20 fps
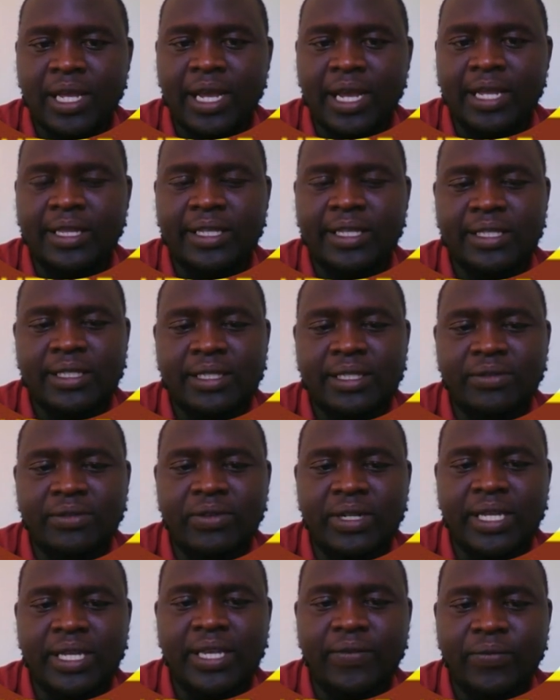And this
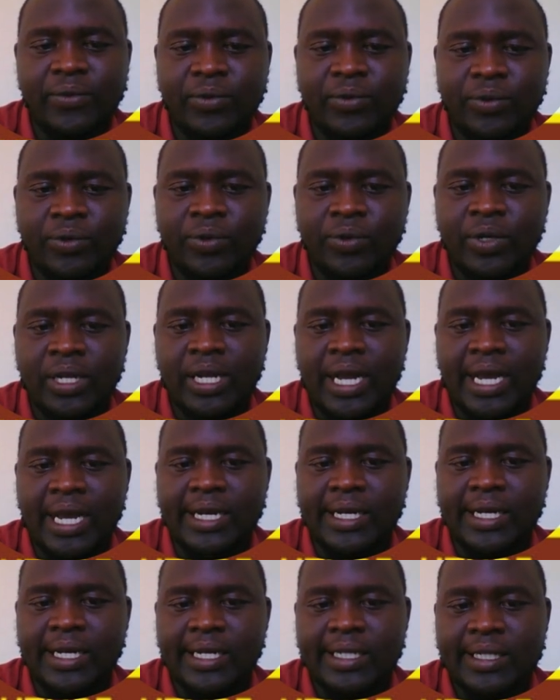will give you
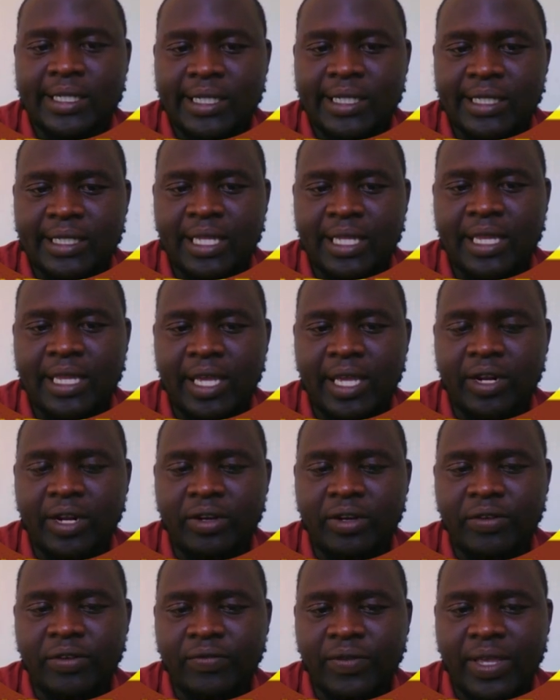an interest at the
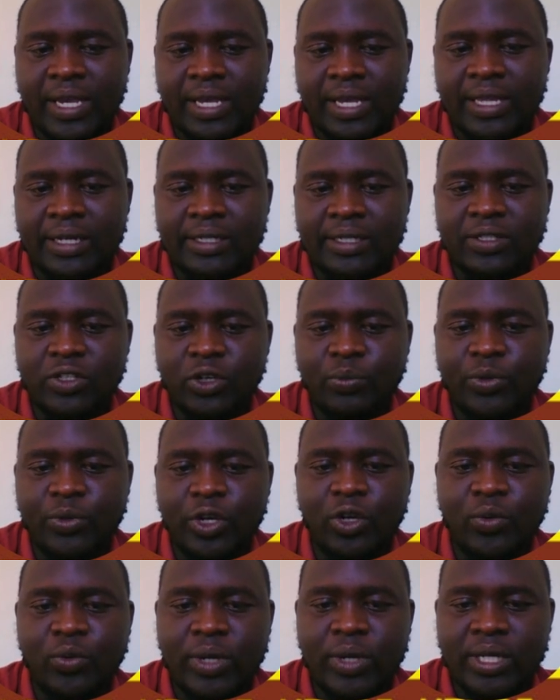end of the year, that is
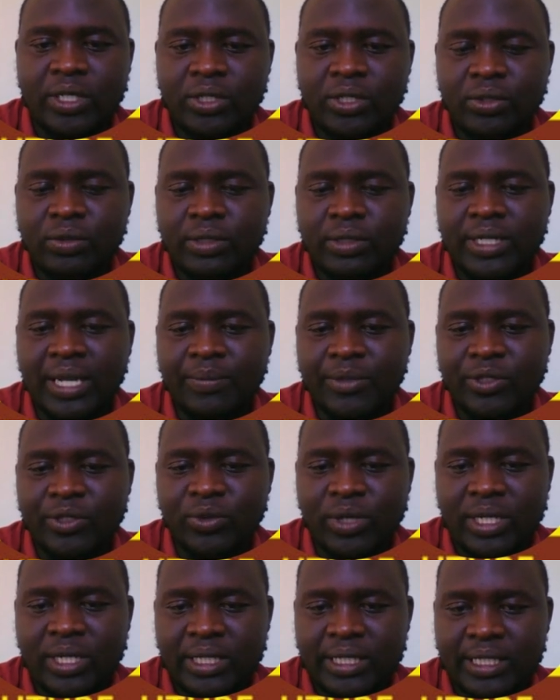0.12 times
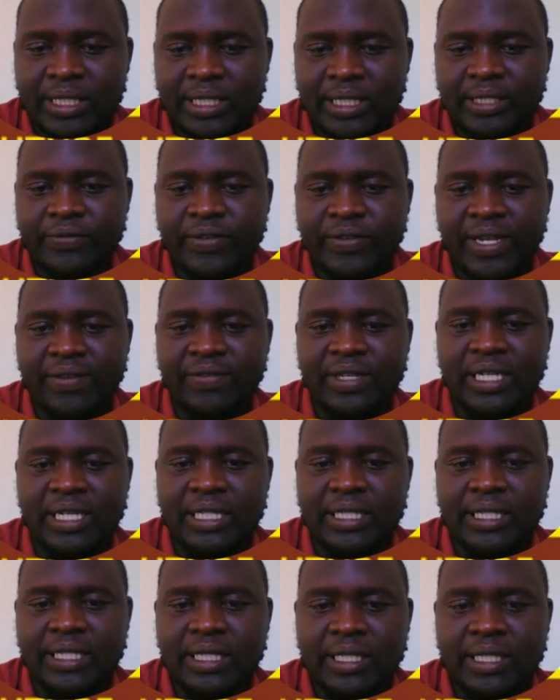
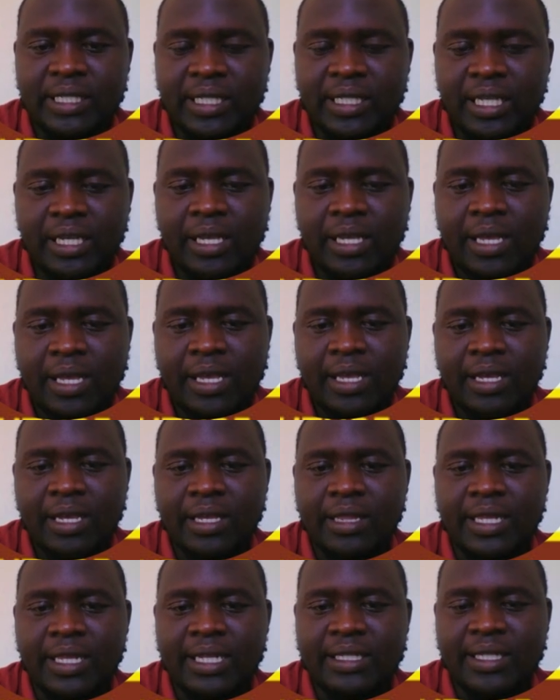165,360.
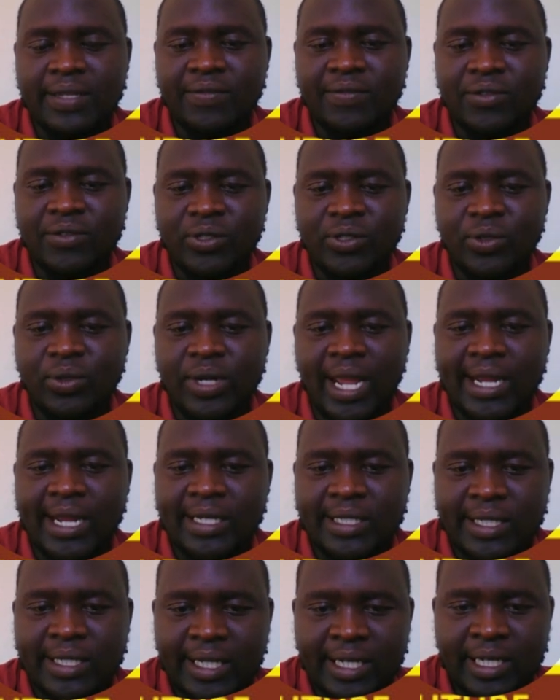That gives you
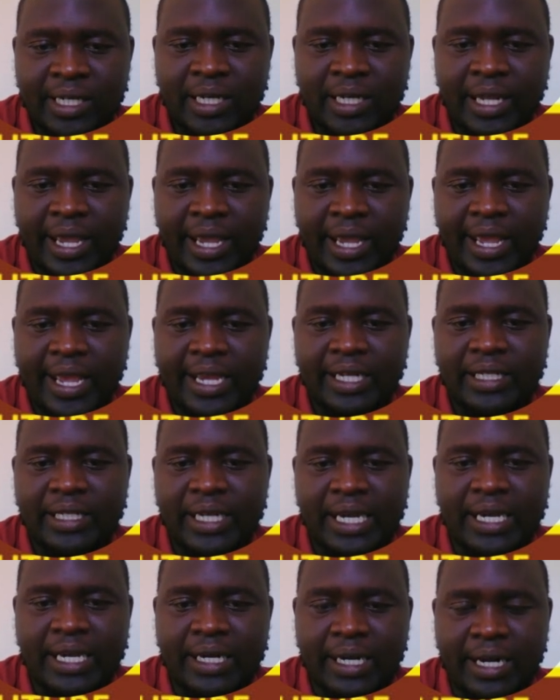
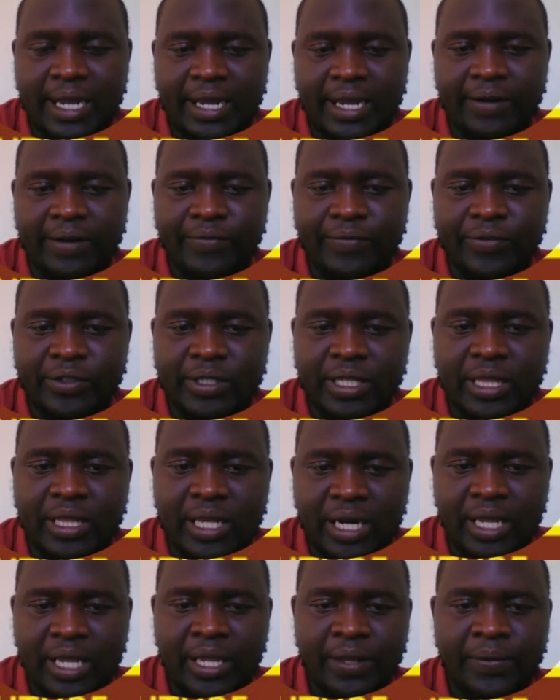
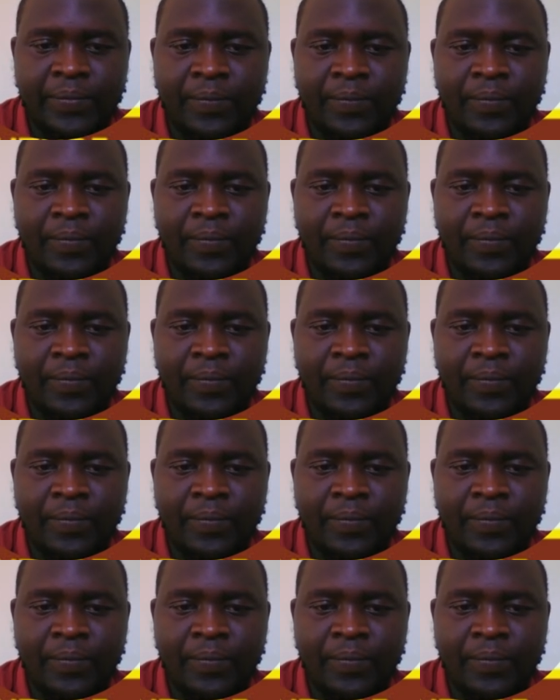19,843.